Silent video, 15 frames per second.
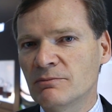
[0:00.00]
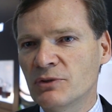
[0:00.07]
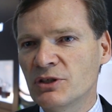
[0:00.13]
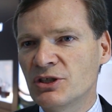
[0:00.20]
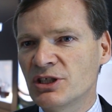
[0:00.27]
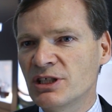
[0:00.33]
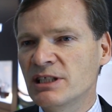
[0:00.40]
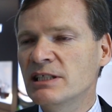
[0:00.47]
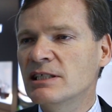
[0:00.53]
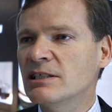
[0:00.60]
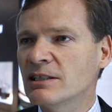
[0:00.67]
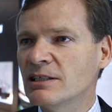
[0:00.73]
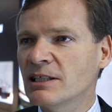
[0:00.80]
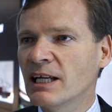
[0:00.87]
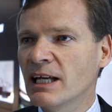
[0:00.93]
we see
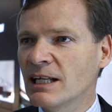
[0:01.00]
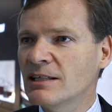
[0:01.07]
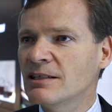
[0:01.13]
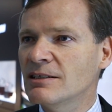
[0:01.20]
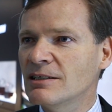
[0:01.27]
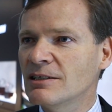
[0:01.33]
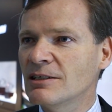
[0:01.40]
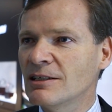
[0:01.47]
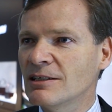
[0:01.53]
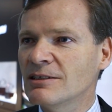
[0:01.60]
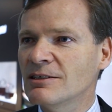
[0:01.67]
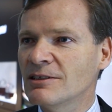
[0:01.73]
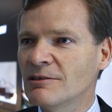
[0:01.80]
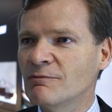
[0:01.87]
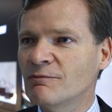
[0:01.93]
again
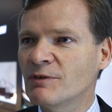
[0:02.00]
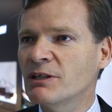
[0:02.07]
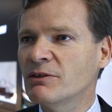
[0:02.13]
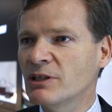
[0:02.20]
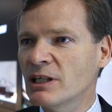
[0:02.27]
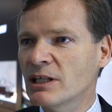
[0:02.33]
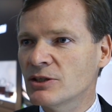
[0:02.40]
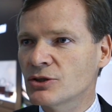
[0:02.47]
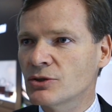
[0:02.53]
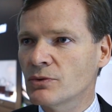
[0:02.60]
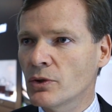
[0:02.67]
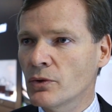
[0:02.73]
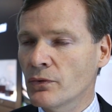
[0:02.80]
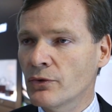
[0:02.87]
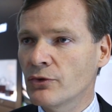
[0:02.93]
a very nice
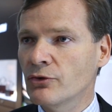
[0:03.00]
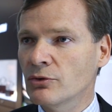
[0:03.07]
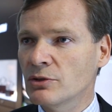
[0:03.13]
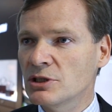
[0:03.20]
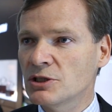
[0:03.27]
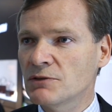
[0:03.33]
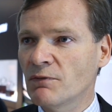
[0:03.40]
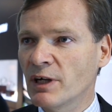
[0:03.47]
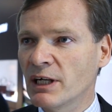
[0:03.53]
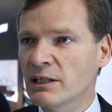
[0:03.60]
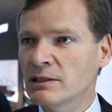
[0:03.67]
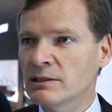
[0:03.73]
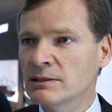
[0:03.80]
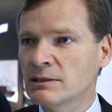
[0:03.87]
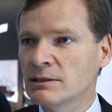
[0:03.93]
growth during this
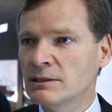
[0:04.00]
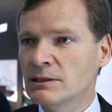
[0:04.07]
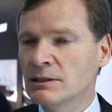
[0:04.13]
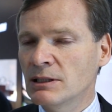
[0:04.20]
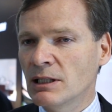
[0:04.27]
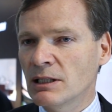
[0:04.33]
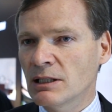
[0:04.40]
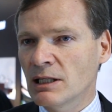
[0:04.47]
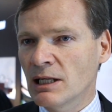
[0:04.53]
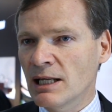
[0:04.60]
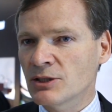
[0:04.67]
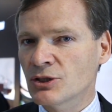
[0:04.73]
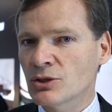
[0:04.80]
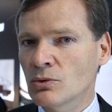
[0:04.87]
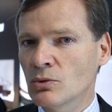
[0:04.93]
fair.
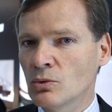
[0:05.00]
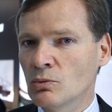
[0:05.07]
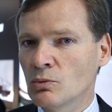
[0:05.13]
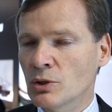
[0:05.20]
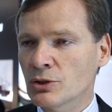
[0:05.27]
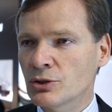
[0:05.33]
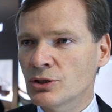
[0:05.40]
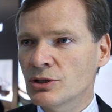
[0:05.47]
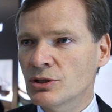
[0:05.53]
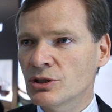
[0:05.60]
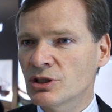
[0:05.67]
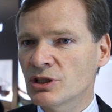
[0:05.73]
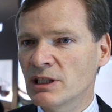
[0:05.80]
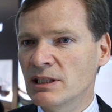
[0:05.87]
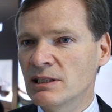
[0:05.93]
Classical
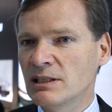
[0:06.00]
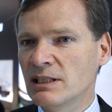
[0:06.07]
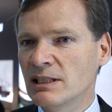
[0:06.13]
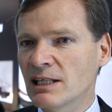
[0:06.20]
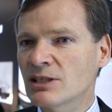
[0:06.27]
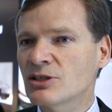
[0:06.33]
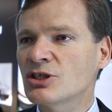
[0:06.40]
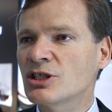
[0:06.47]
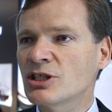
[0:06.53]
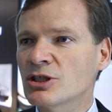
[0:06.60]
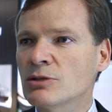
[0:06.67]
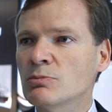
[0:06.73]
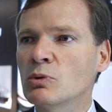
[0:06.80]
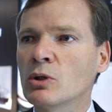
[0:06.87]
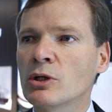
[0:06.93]
watches in the
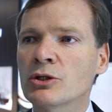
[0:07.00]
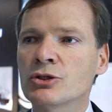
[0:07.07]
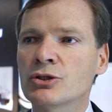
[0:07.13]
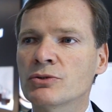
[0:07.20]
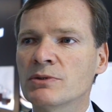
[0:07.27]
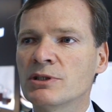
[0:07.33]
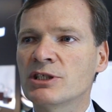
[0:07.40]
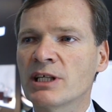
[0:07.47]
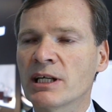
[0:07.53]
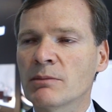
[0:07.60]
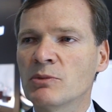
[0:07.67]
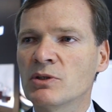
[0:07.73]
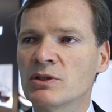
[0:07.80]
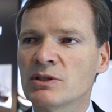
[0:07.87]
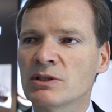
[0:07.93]
accessible luxury
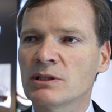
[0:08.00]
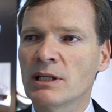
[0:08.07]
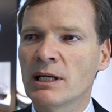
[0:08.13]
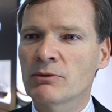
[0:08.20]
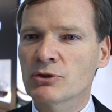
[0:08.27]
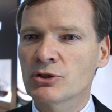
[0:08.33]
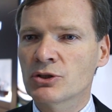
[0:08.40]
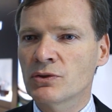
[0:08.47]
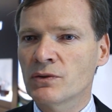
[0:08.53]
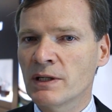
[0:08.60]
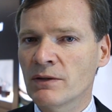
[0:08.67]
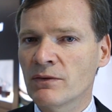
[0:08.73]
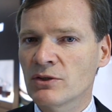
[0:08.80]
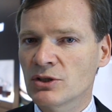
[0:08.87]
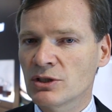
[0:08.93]
segment. Our
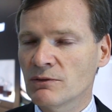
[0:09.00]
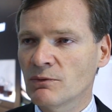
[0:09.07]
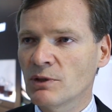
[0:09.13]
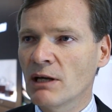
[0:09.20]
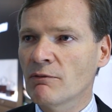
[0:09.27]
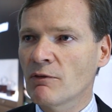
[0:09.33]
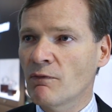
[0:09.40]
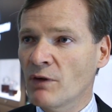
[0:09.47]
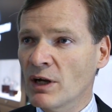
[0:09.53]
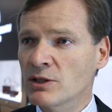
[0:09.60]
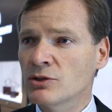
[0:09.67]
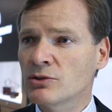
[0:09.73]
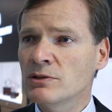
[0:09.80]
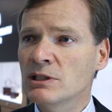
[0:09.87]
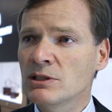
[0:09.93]
strength is that we have a
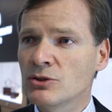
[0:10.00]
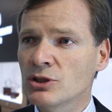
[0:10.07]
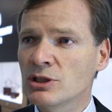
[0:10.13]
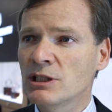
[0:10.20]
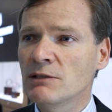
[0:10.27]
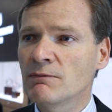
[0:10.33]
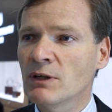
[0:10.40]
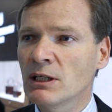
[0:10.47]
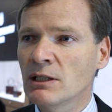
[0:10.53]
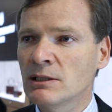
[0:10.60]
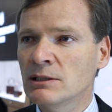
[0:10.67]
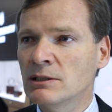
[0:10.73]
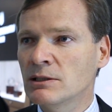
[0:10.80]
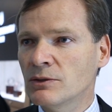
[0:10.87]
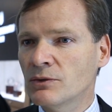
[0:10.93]
factory in
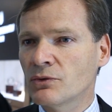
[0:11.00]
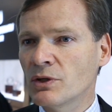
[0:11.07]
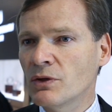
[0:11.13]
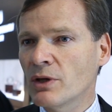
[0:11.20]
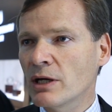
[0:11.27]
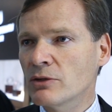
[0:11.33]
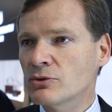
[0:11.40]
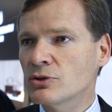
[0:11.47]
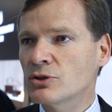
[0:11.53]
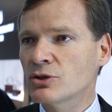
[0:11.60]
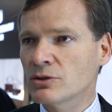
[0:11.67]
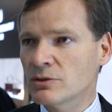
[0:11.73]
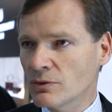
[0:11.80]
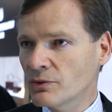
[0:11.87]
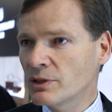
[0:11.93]
Geneva,
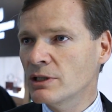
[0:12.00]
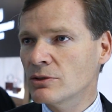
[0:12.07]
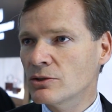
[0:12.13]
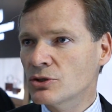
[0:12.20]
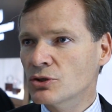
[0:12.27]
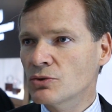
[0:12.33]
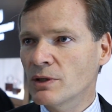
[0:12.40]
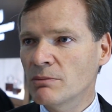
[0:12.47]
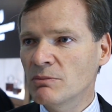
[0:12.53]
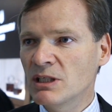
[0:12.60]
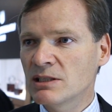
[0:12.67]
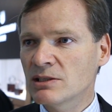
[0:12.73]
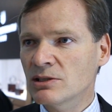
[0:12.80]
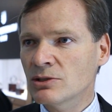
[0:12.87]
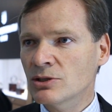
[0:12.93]
3,300 square
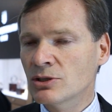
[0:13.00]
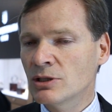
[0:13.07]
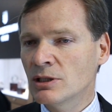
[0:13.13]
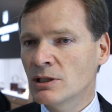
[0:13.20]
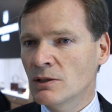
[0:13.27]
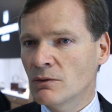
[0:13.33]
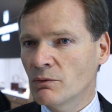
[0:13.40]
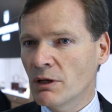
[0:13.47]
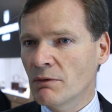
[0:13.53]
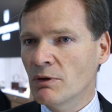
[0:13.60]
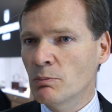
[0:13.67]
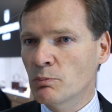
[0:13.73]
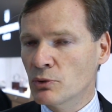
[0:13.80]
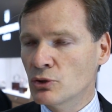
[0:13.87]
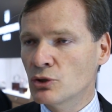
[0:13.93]
meters, where
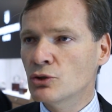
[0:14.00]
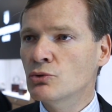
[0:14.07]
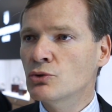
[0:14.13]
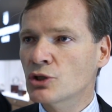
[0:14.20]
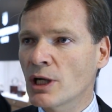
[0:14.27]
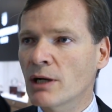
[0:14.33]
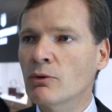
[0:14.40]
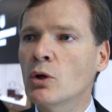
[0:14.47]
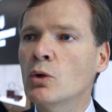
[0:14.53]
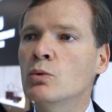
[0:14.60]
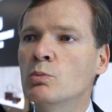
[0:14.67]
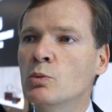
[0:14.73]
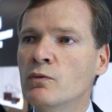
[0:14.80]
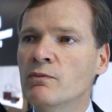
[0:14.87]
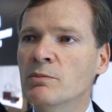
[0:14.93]
we produce our
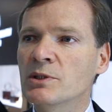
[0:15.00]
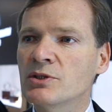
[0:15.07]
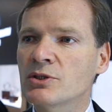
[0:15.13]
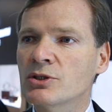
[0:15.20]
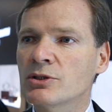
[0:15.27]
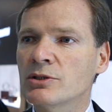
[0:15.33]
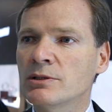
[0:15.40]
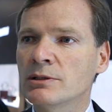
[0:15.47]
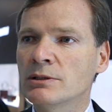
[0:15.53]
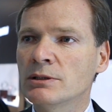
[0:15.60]
own movements.